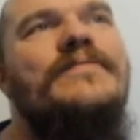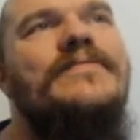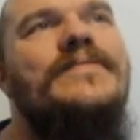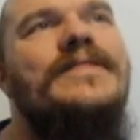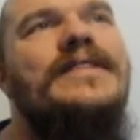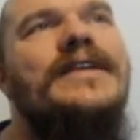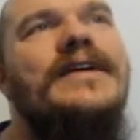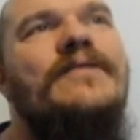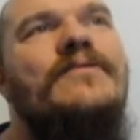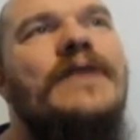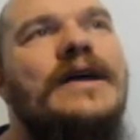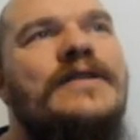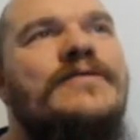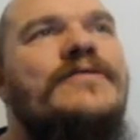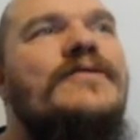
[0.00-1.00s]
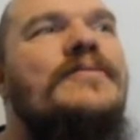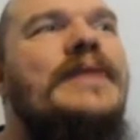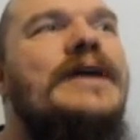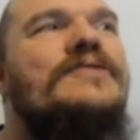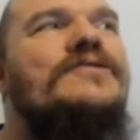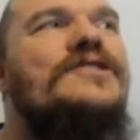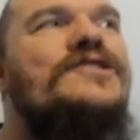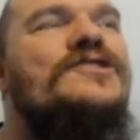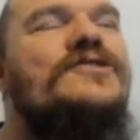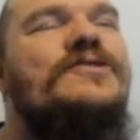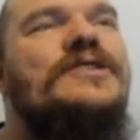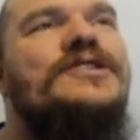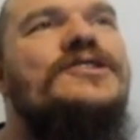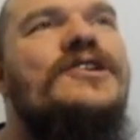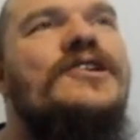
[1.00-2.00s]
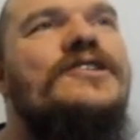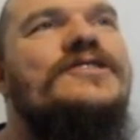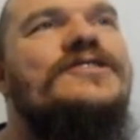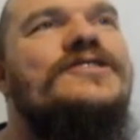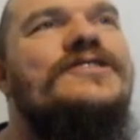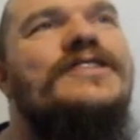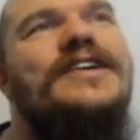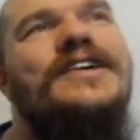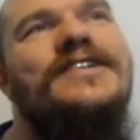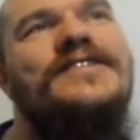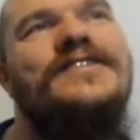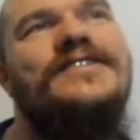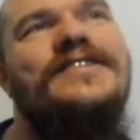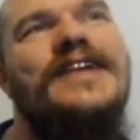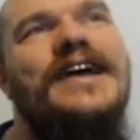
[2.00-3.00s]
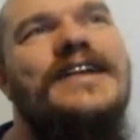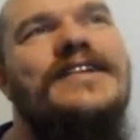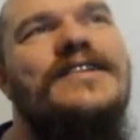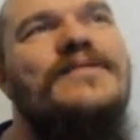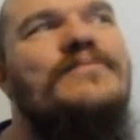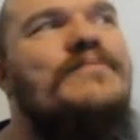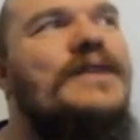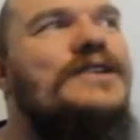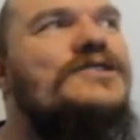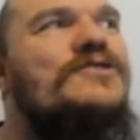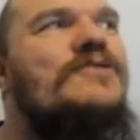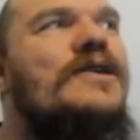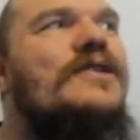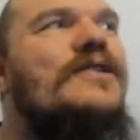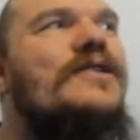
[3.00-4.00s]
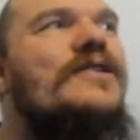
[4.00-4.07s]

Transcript: the wait for batteries to recharge is then much quicker